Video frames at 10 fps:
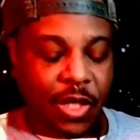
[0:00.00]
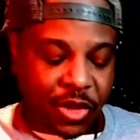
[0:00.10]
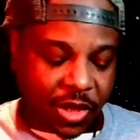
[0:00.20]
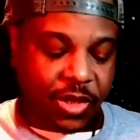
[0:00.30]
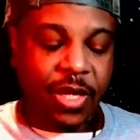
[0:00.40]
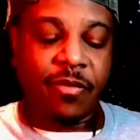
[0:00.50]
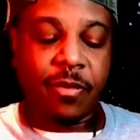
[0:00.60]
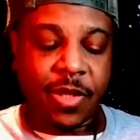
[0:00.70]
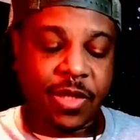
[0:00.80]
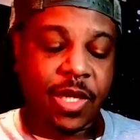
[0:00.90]
Should just leave
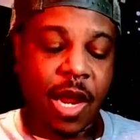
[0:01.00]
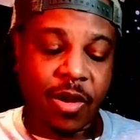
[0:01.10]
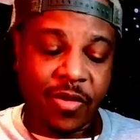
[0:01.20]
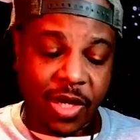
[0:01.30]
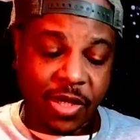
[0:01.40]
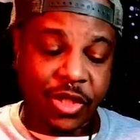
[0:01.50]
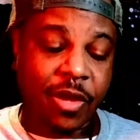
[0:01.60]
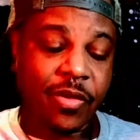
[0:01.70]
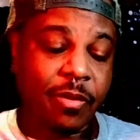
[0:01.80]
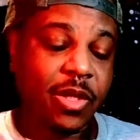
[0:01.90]
them to sit. I don't even need to
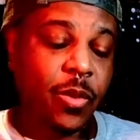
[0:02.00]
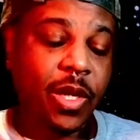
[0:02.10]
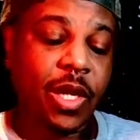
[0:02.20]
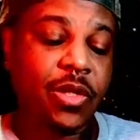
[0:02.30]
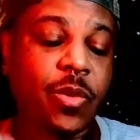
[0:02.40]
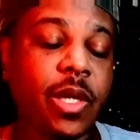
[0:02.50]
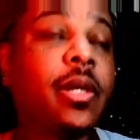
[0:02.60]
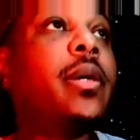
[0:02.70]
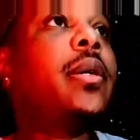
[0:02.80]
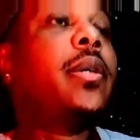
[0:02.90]
shuffle in between each
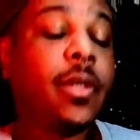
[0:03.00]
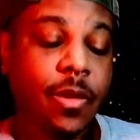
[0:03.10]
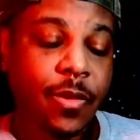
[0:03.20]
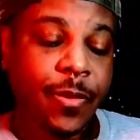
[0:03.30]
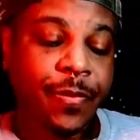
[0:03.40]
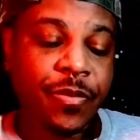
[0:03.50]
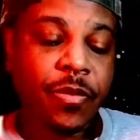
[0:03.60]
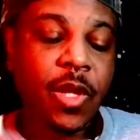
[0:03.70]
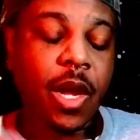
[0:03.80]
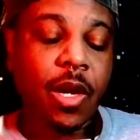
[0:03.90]
one.
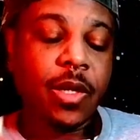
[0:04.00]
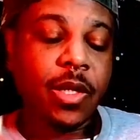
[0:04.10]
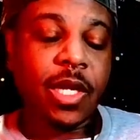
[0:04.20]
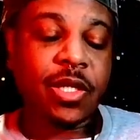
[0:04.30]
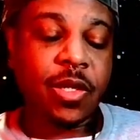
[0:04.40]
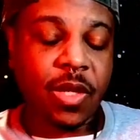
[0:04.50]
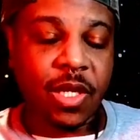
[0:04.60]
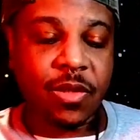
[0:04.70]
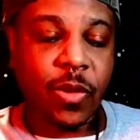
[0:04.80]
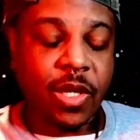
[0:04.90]
Here, let's do
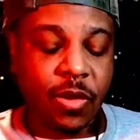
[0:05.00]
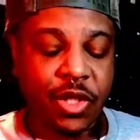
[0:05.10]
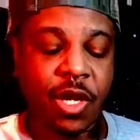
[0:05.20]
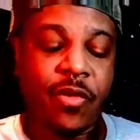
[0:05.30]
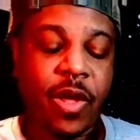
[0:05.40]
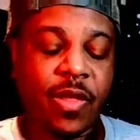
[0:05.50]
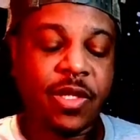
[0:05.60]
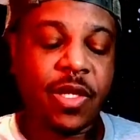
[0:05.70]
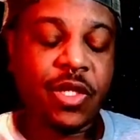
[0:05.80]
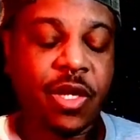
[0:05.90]
this. We're gonna do a shuffle, and
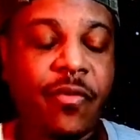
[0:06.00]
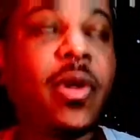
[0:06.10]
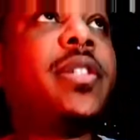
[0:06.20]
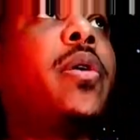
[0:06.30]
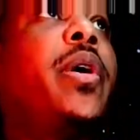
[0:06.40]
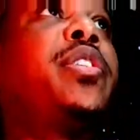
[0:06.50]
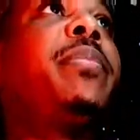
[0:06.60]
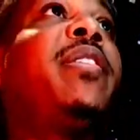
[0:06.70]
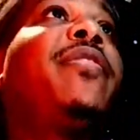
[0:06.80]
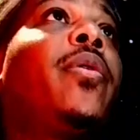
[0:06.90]
this this shuffle is going
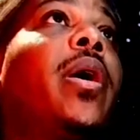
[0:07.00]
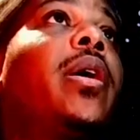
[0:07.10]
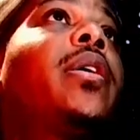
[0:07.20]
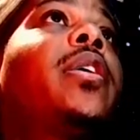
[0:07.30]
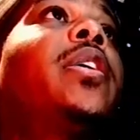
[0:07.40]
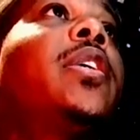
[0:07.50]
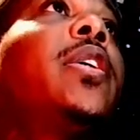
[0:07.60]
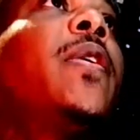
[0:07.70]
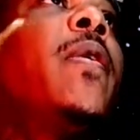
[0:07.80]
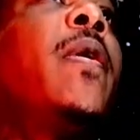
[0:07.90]
to be for
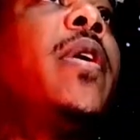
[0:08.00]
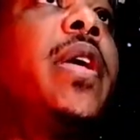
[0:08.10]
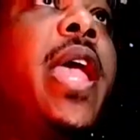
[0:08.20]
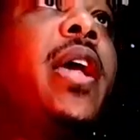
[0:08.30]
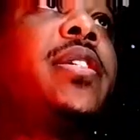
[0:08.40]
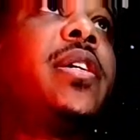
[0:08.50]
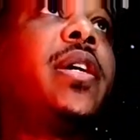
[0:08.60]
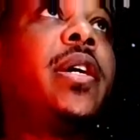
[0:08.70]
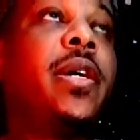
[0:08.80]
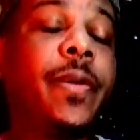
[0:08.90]

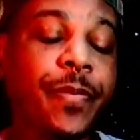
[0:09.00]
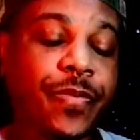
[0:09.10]
Cancer,